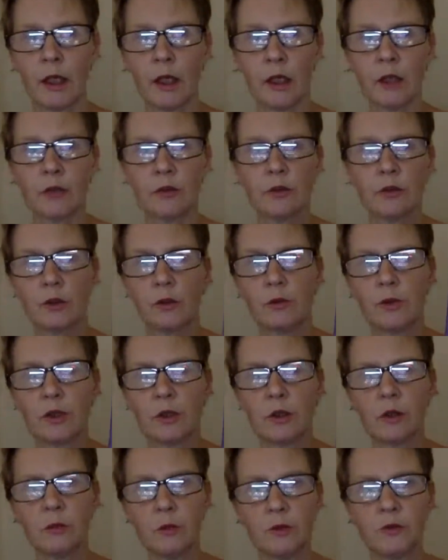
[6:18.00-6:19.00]
So it's
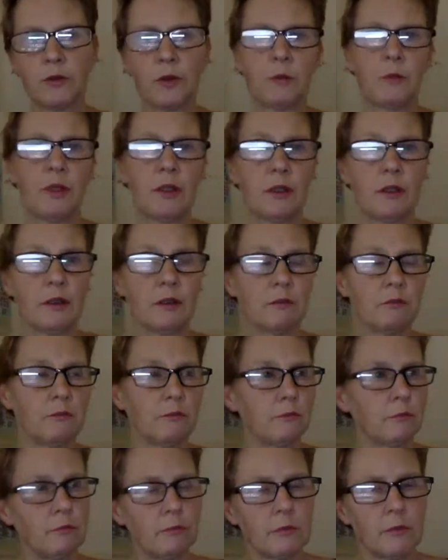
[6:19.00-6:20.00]
almost from a
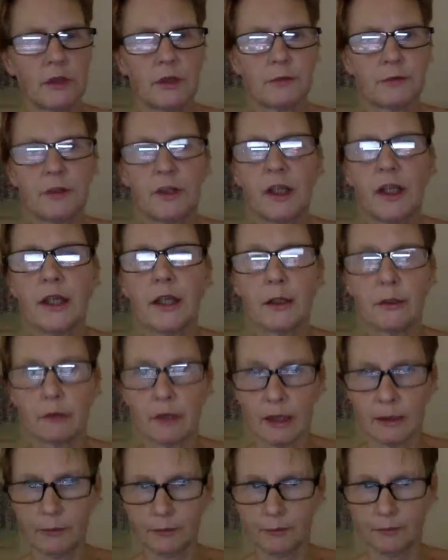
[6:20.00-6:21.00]
different
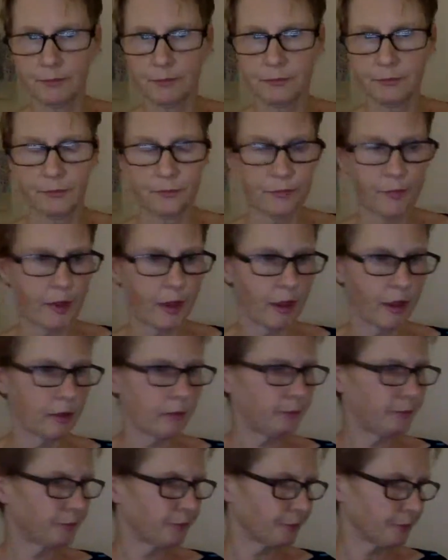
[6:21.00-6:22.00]
era. Yeah.
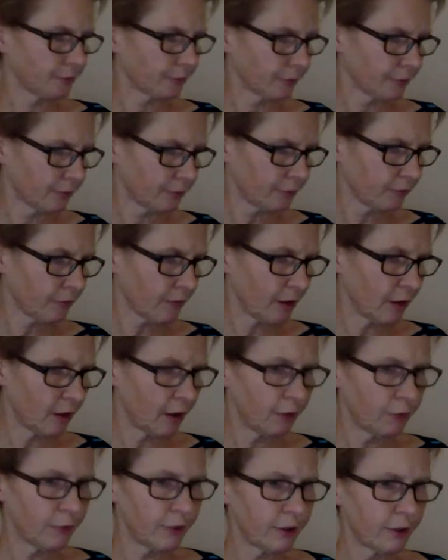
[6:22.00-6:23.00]
And
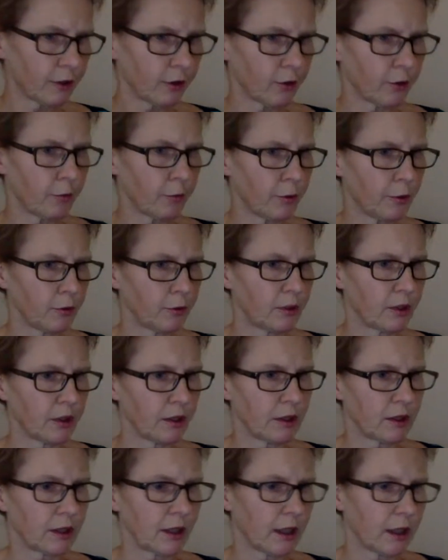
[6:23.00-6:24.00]
I've written other books
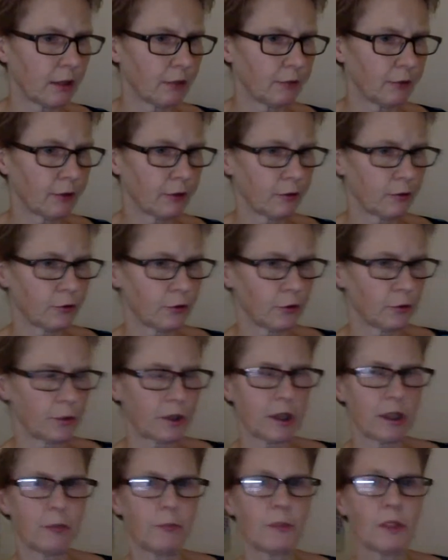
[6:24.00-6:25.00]
since then. I've written True
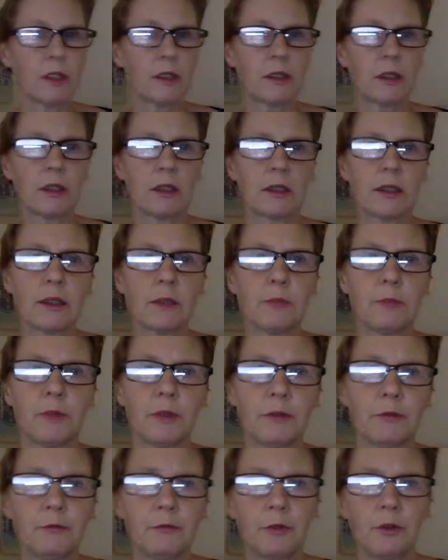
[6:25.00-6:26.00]
Slimness and
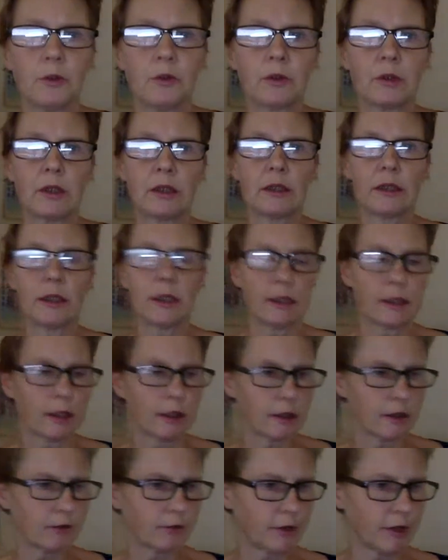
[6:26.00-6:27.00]
Simply Full and
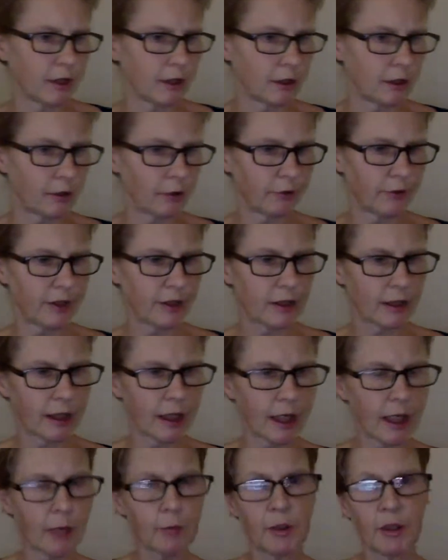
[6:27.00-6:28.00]
Guidelines for Healing Your Eating
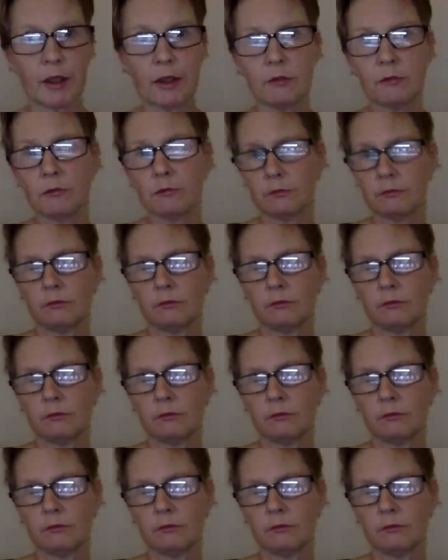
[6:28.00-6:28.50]
Habit and